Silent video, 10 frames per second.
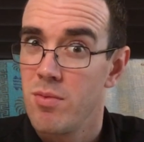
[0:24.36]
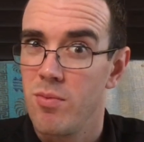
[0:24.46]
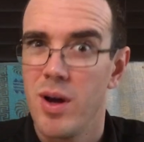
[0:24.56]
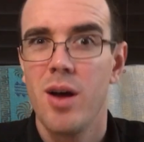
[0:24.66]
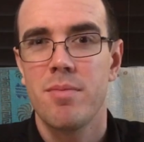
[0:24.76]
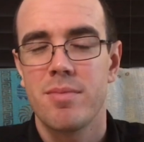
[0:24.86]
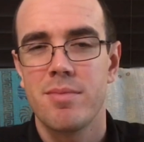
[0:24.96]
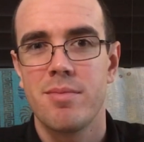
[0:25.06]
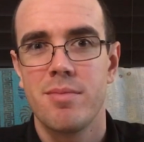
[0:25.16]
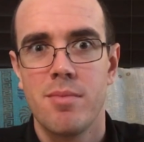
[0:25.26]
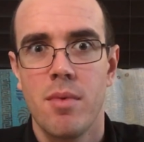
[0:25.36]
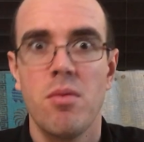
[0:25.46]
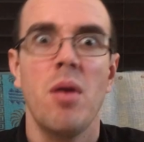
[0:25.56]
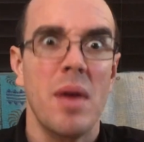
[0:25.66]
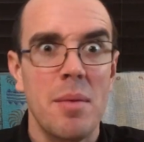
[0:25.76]
Well,
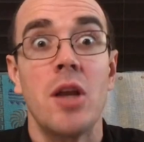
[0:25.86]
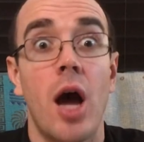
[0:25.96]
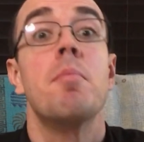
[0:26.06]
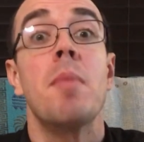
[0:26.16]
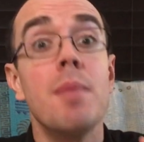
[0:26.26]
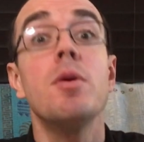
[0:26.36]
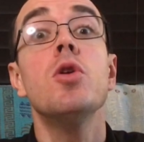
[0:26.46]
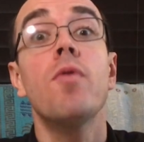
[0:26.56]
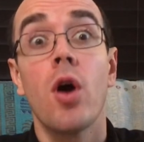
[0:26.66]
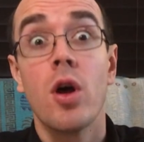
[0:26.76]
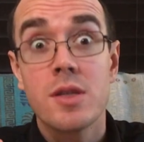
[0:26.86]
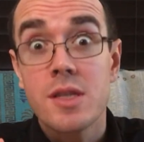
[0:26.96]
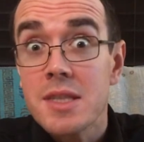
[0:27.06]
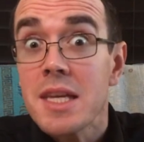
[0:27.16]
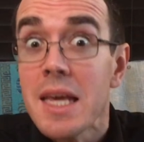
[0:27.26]
maybe not. Maybe you've
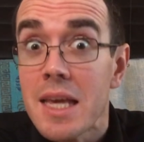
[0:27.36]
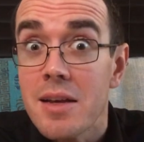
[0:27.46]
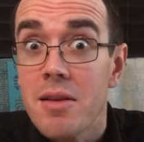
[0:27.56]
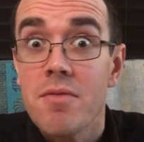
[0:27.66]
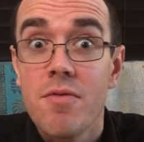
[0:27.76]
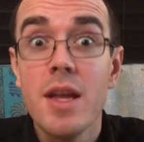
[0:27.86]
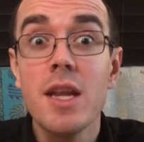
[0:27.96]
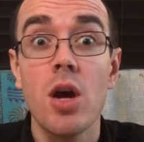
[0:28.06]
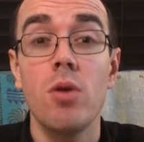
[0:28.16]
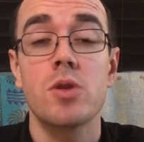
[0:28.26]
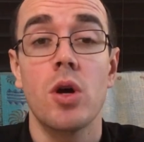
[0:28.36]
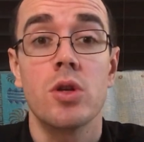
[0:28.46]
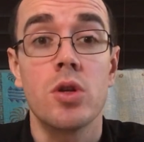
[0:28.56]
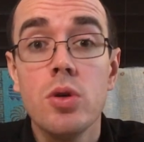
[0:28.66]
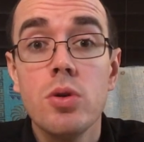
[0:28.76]
seen videos
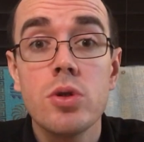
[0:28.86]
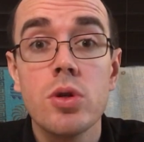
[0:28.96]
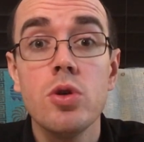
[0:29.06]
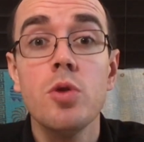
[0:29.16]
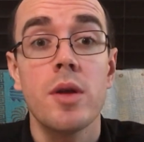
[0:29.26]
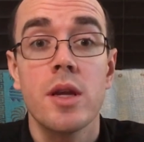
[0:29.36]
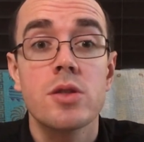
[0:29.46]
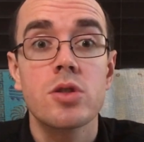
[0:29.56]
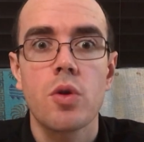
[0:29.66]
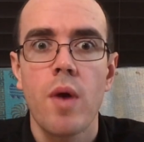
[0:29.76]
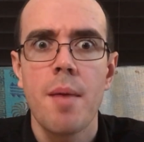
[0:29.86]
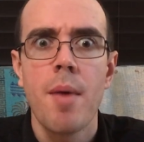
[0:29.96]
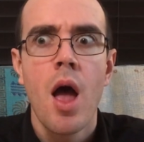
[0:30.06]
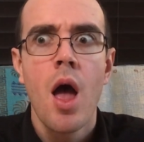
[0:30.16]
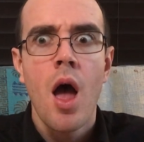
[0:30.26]
on YouTube and Instagram
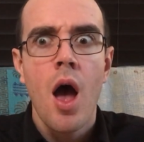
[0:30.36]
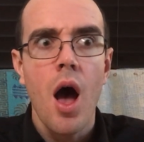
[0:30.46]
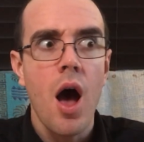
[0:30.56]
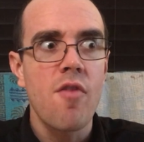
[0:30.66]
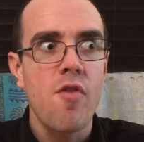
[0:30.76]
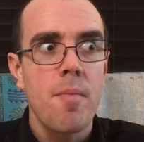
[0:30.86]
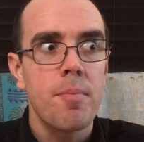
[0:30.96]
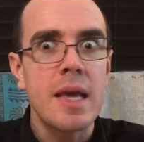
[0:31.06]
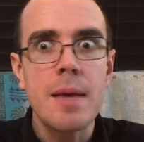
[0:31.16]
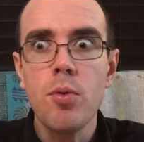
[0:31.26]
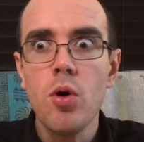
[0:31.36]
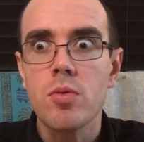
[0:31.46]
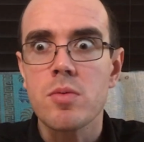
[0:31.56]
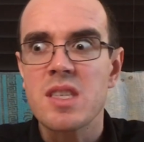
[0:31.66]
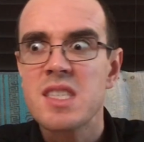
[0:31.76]
of
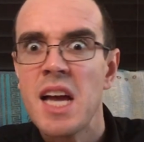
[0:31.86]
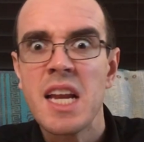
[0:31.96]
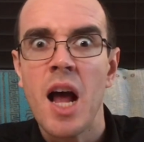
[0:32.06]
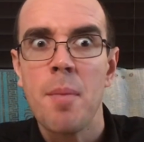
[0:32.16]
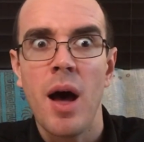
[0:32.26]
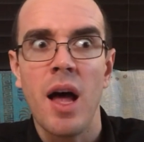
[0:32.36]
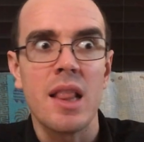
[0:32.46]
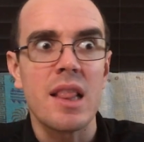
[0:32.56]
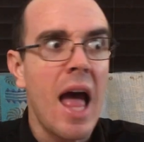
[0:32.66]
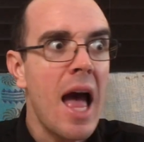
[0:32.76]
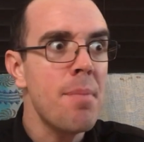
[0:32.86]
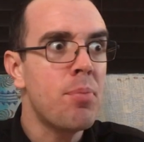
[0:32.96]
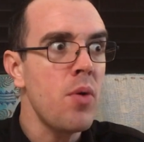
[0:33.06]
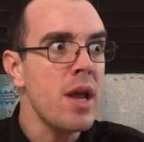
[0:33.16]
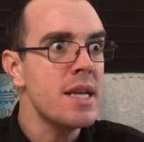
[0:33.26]
people setting up
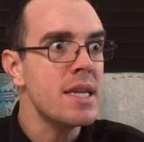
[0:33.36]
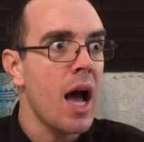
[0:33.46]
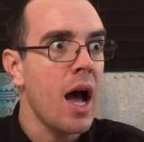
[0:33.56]
elaborate